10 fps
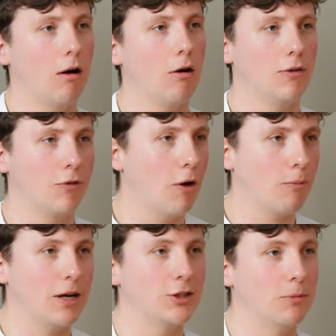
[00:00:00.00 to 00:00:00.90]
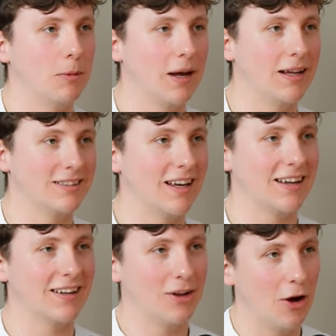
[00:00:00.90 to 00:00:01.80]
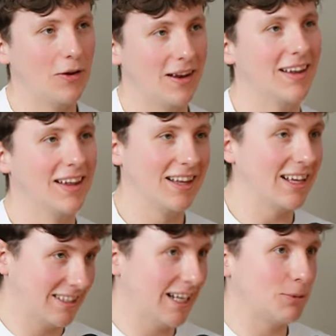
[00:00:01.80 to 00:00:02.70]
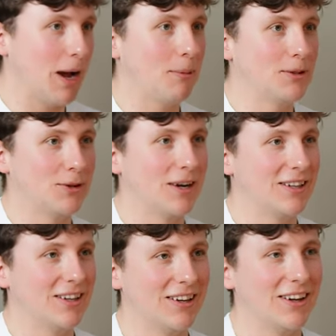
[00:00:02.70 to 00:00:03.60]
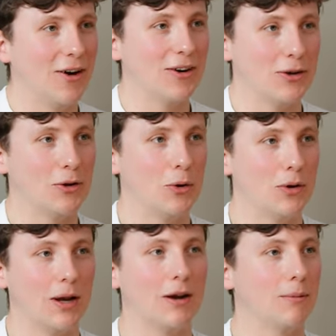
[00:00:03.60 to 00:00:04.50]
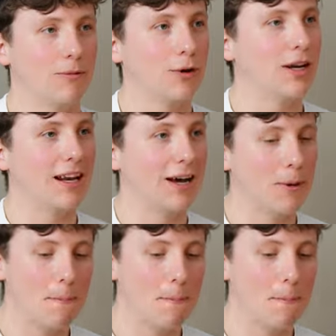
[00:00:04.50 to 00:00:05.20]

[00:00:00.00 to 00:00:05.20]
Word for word: oh, you've got a brain tumor, mate. It's like, no, because that's what happens, right? You go on Google and you end up freaking out.